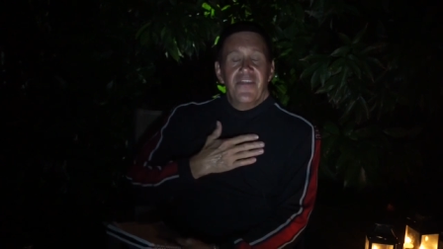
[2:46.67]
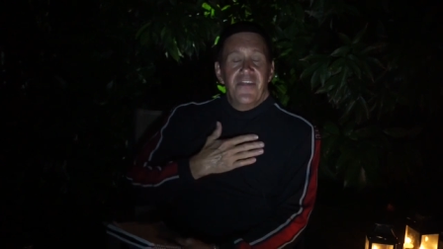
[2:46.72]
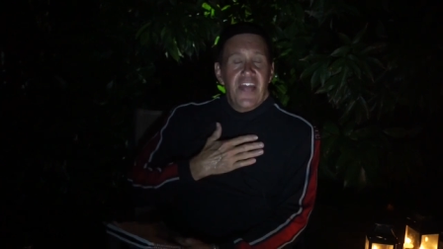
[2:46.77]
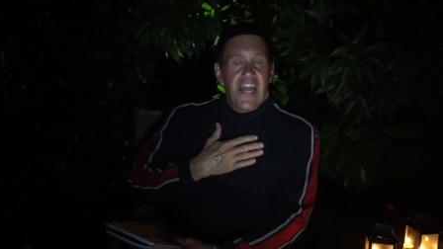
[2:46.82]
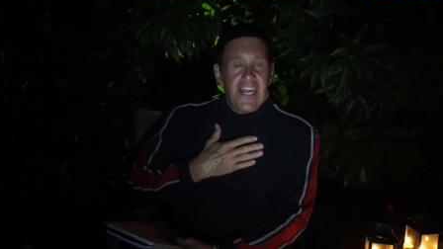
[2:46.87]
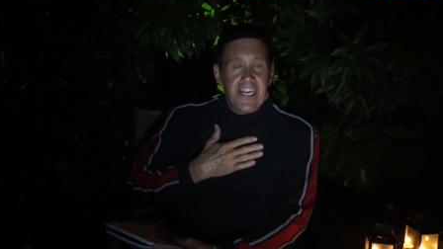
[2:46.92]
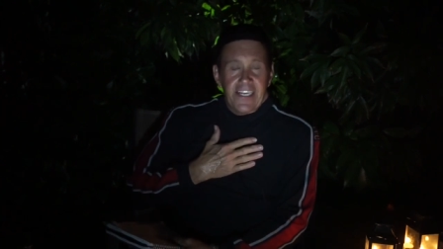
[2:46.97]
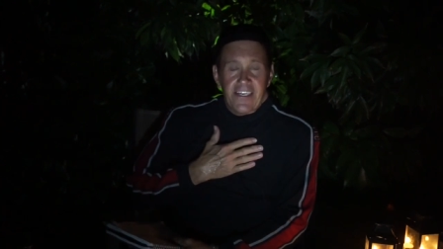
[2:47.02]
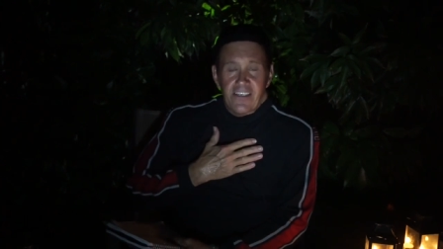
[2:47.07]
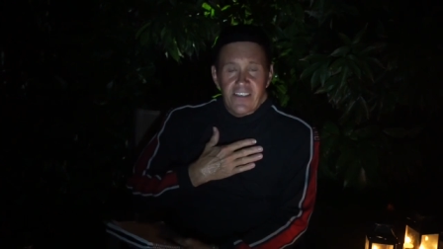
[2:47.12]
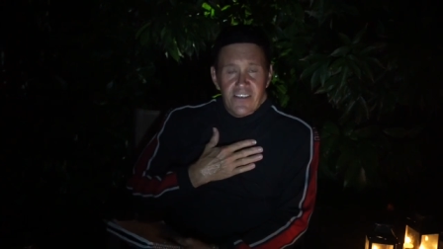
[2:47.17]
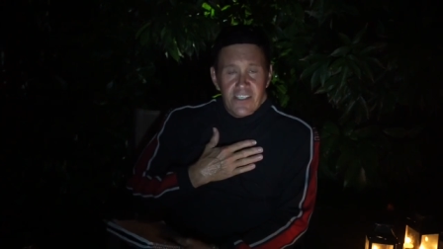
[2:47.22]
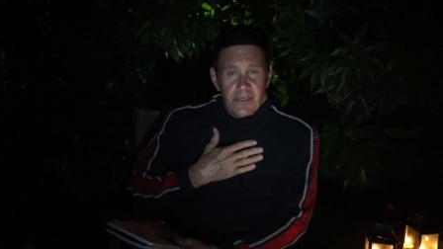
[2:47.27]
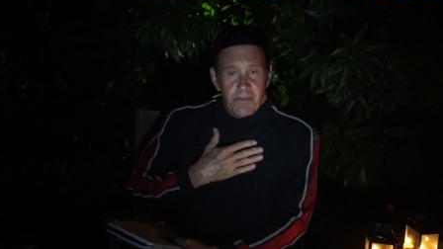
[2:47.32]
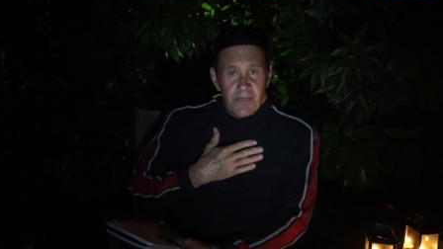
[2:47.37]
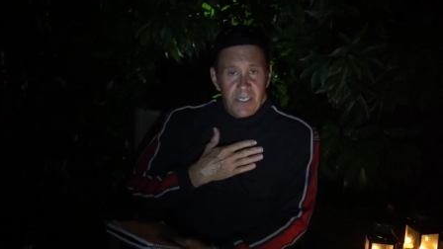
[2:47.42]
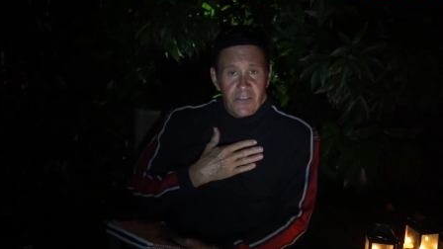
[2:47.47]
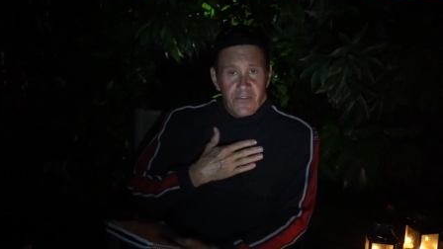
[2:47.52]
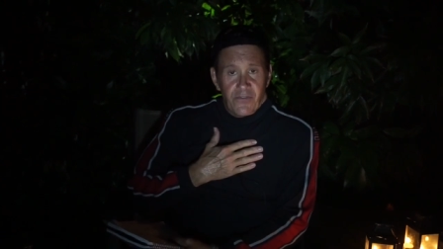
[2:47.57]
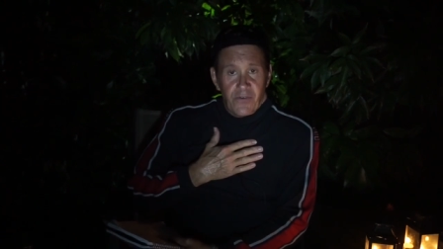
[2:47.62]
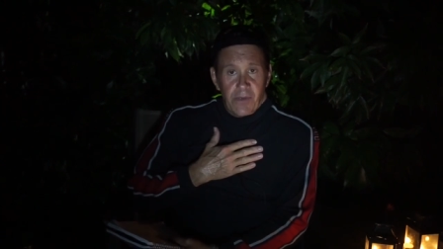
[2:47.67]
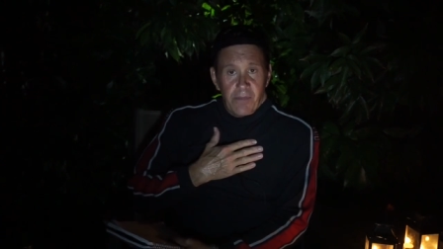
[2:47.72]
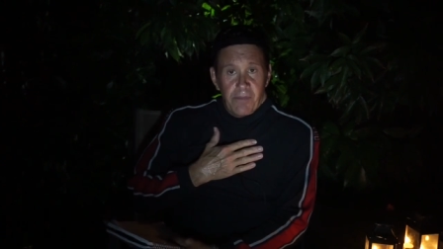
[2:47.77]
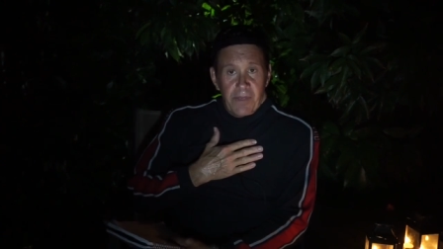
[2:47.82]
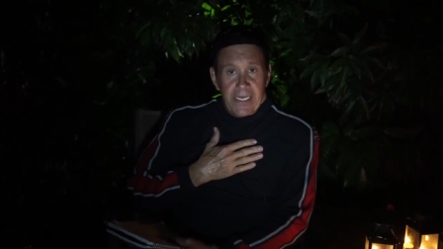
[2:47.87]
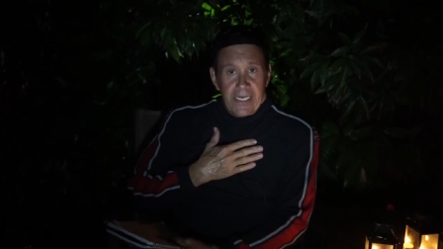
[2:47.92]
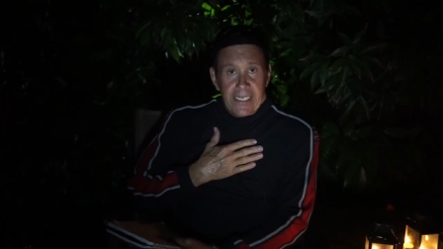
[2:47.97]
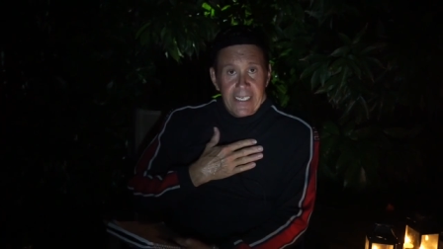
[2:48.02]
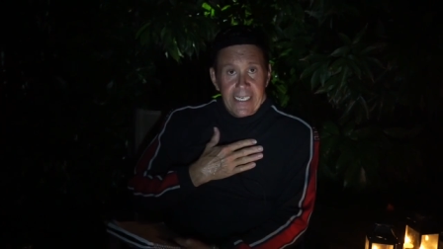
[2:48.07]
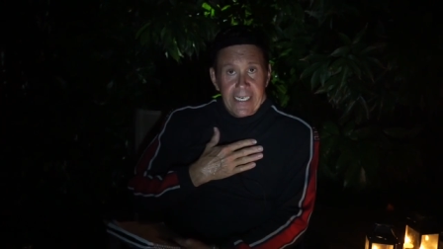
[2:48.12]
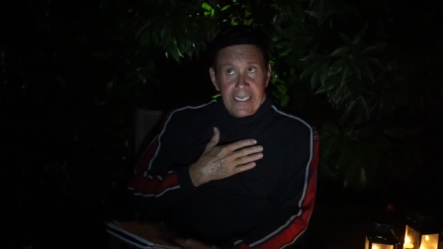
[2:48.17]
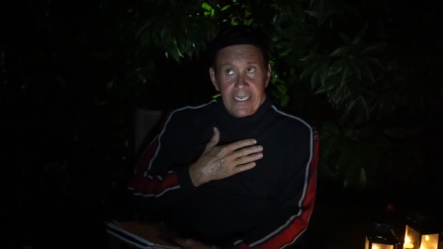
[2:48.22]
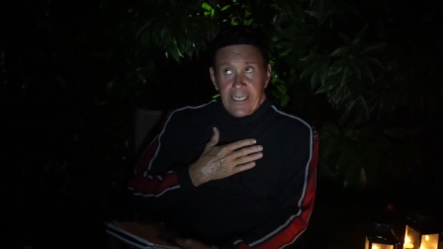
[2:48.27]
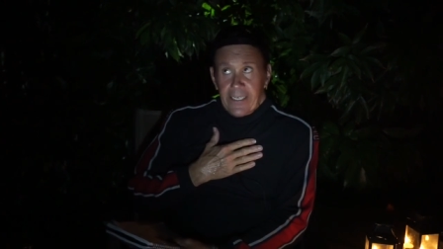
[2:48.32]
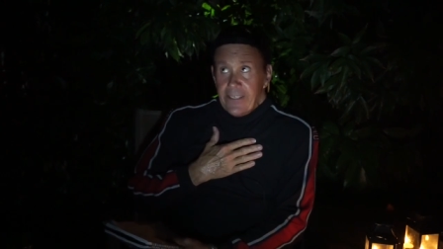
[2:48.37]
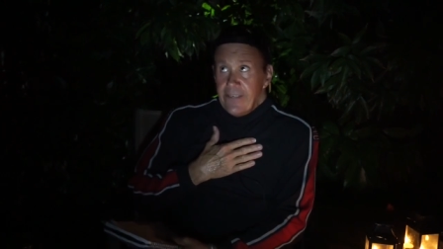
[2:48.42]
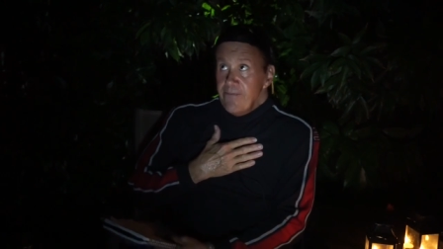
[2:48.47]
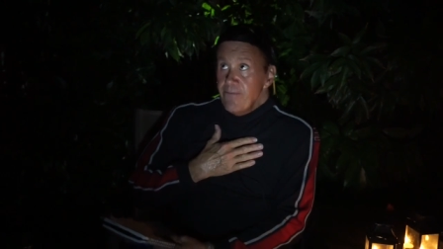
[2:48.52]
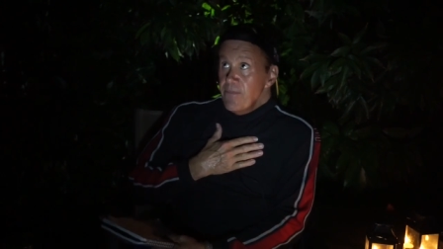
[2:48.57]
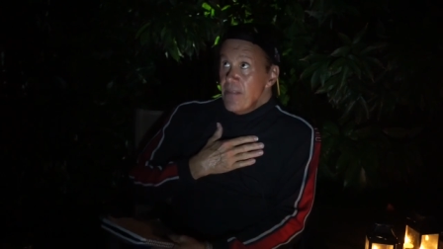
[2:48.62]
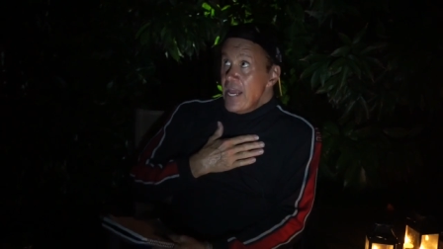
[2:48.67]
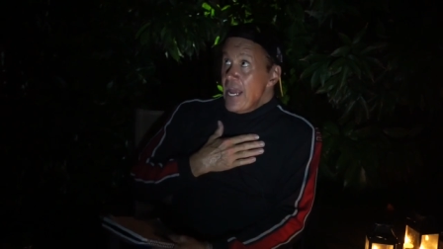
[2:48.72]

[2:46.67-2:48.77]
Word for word: Thank you so much for being here.